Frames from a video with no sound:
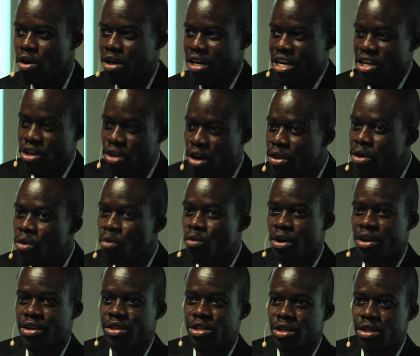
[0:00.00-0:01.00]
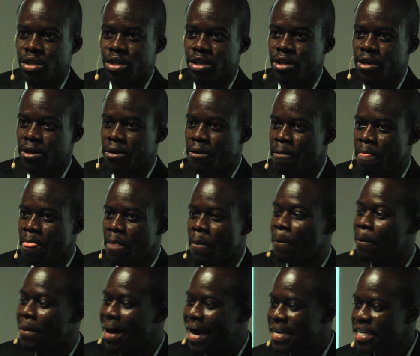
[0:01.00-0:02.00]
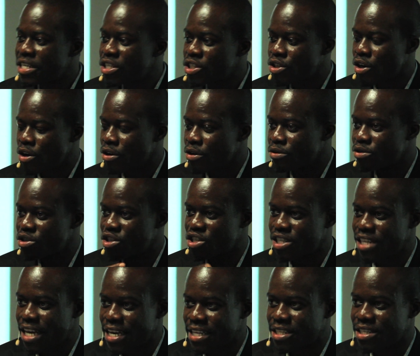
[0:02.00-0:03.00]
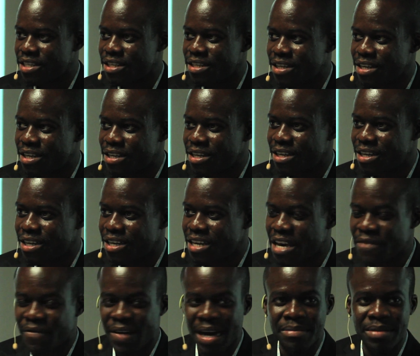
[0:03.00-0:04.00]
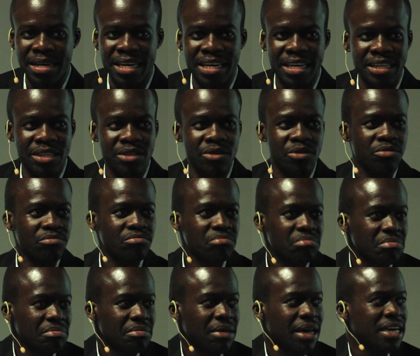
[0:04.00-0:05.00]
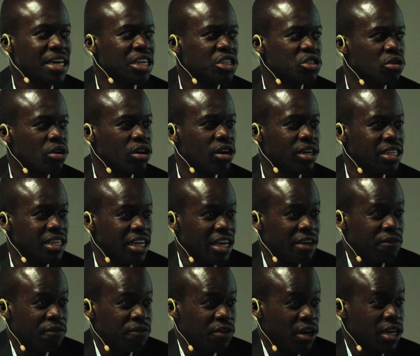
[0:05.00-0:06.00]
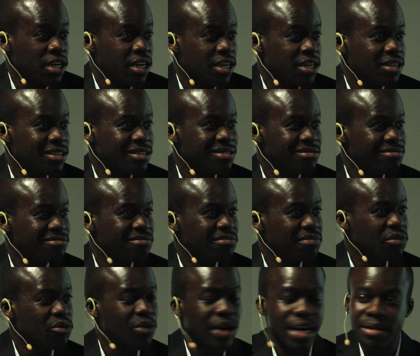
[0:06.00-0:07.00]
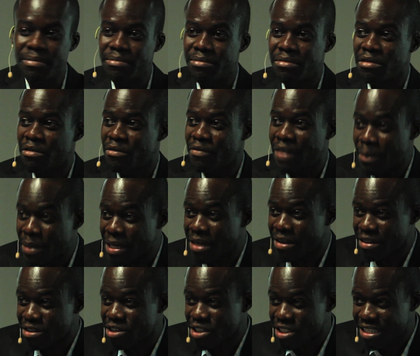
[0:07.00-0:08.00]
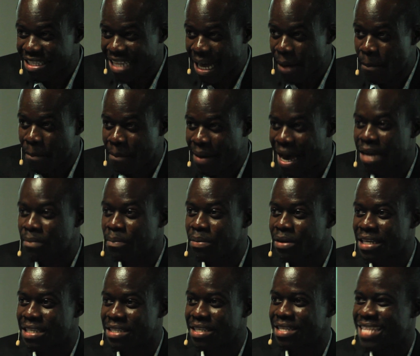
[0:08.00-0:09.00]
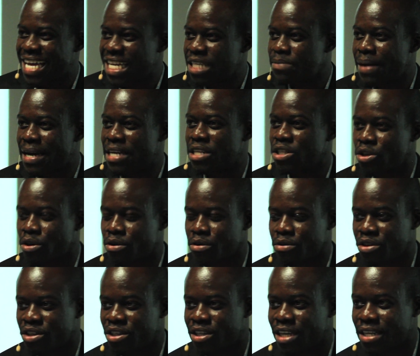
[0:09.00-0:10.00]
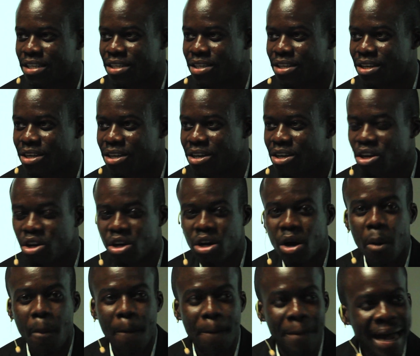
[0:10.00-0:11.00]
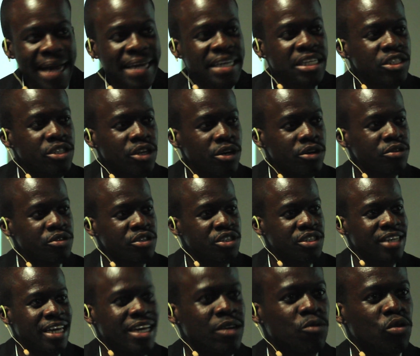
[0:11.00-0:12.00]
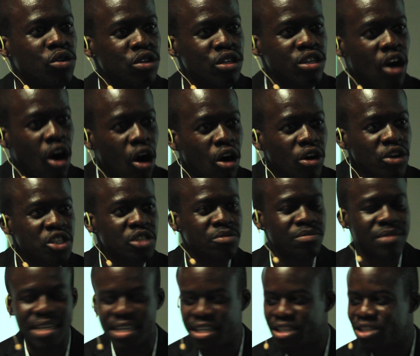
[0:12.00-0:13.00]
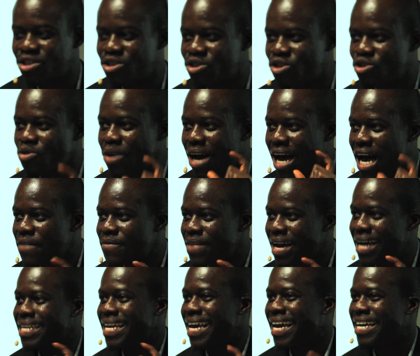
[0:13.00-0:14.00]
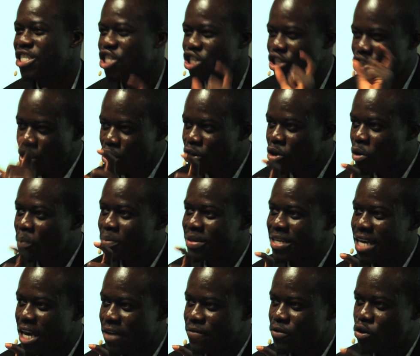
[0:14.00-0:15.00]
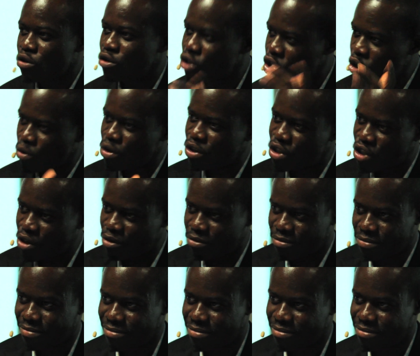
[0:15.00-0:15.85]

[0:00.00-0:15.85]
In other words, my internal state, if I'm in, I guess you could call it a funk, right? I mean, just that bad place, that's my internal state. My internal state will cause me to have an external behavior towards you.